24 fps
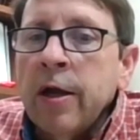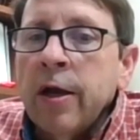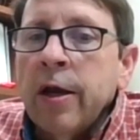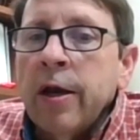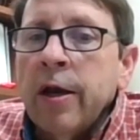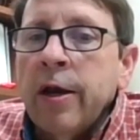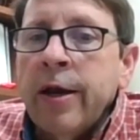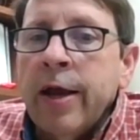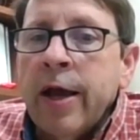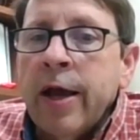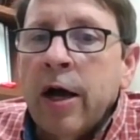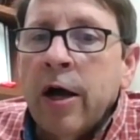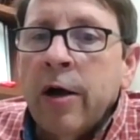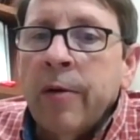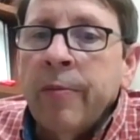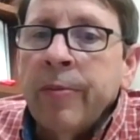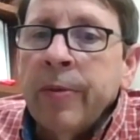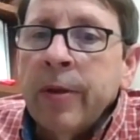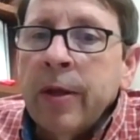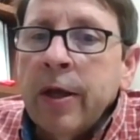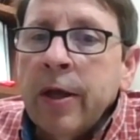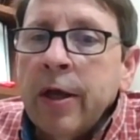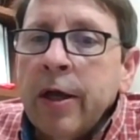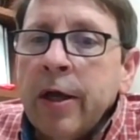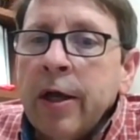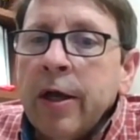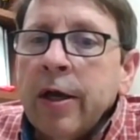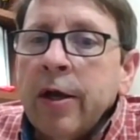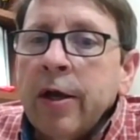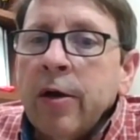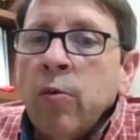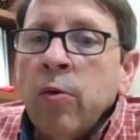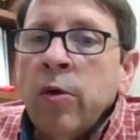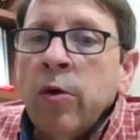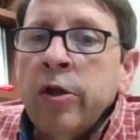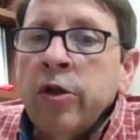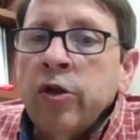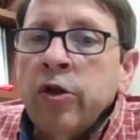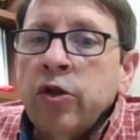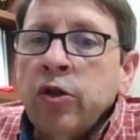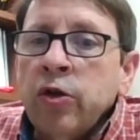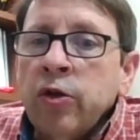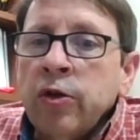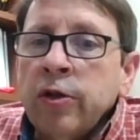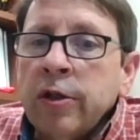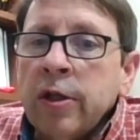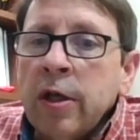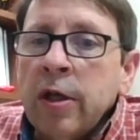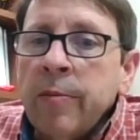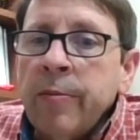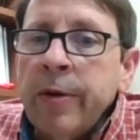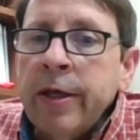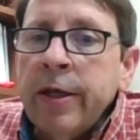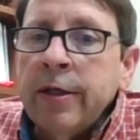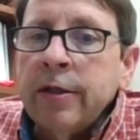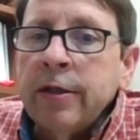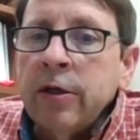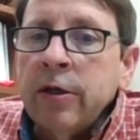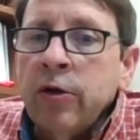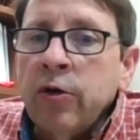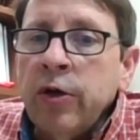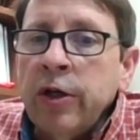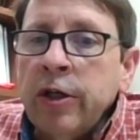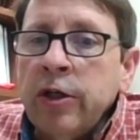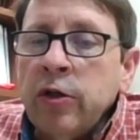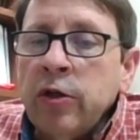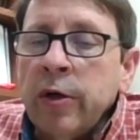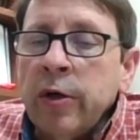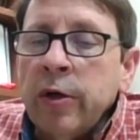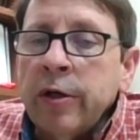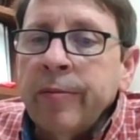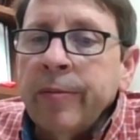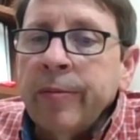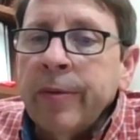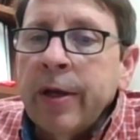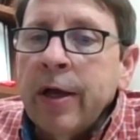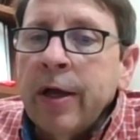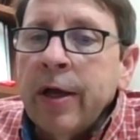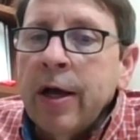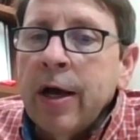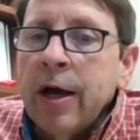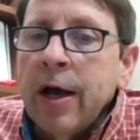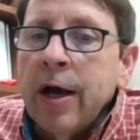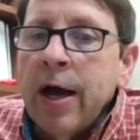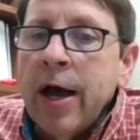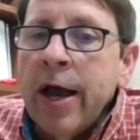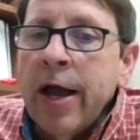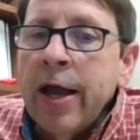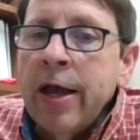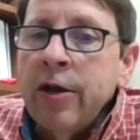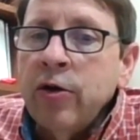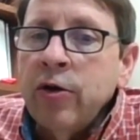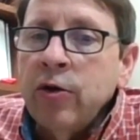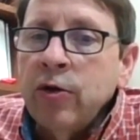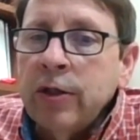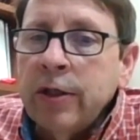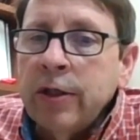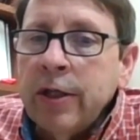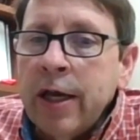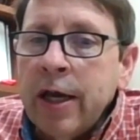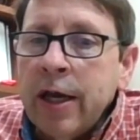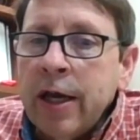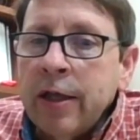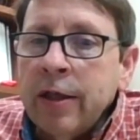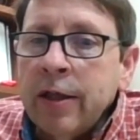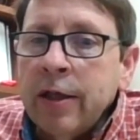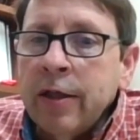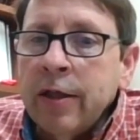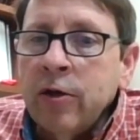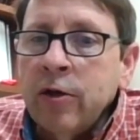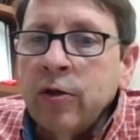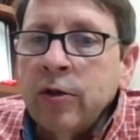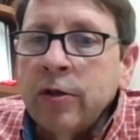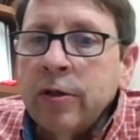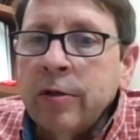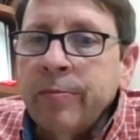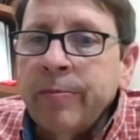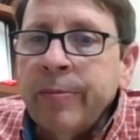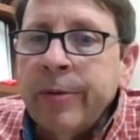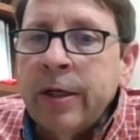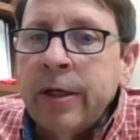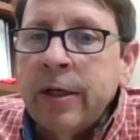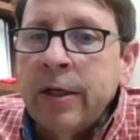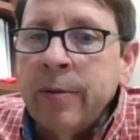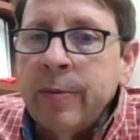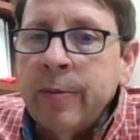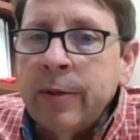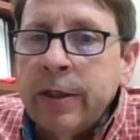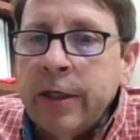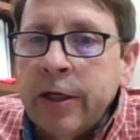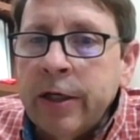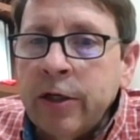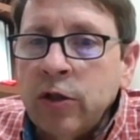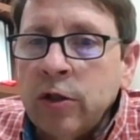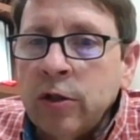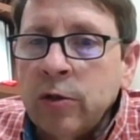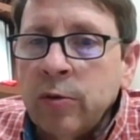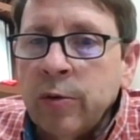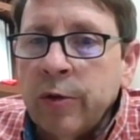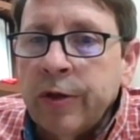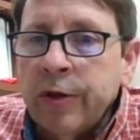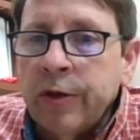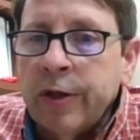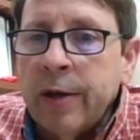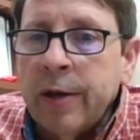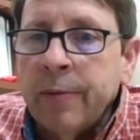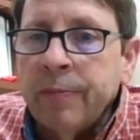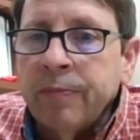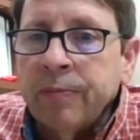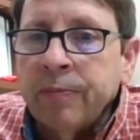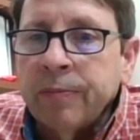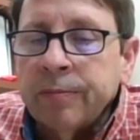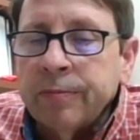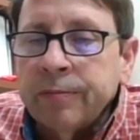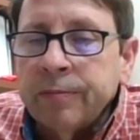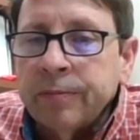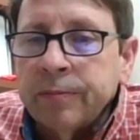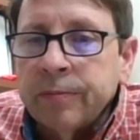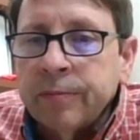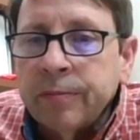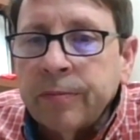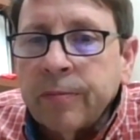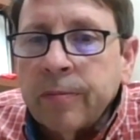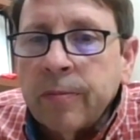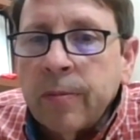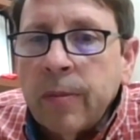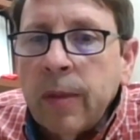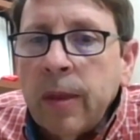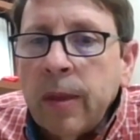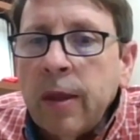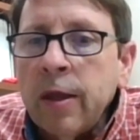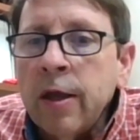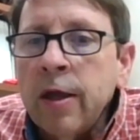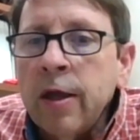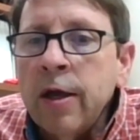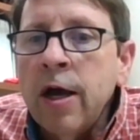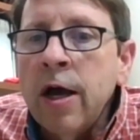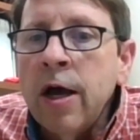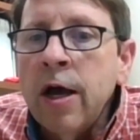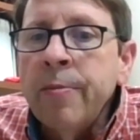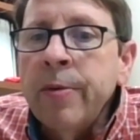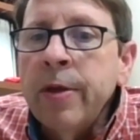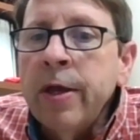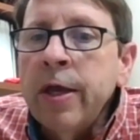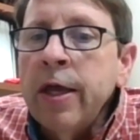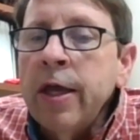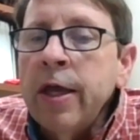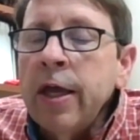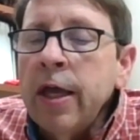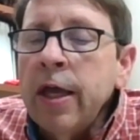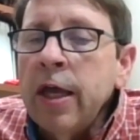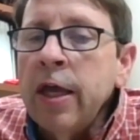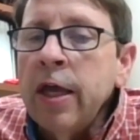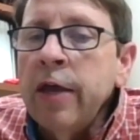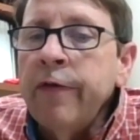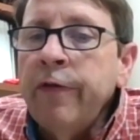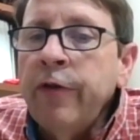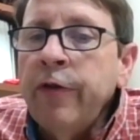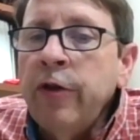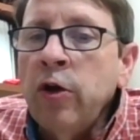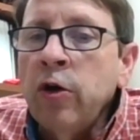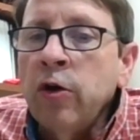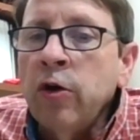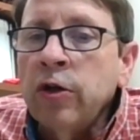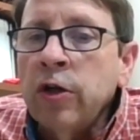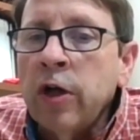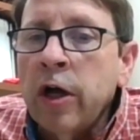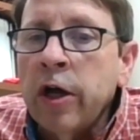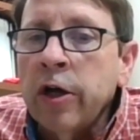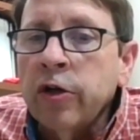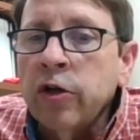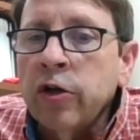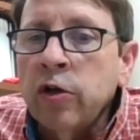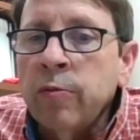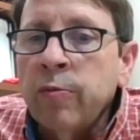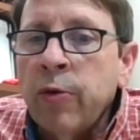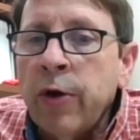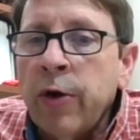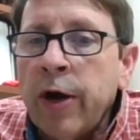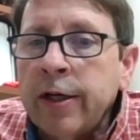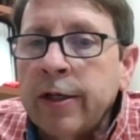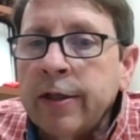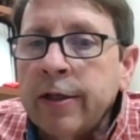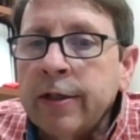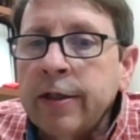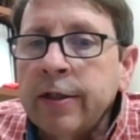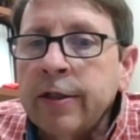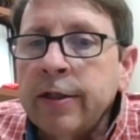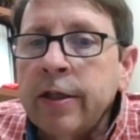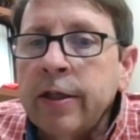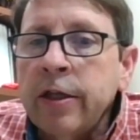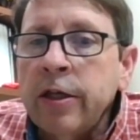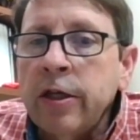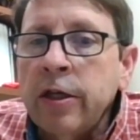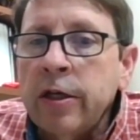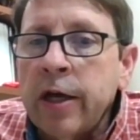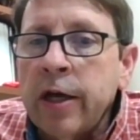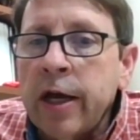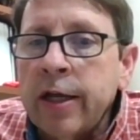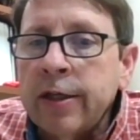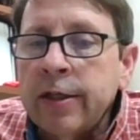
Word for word: Now, will insurance companies agree to it? I understand that there's been limitations with that. Um, if your doctor practices in the United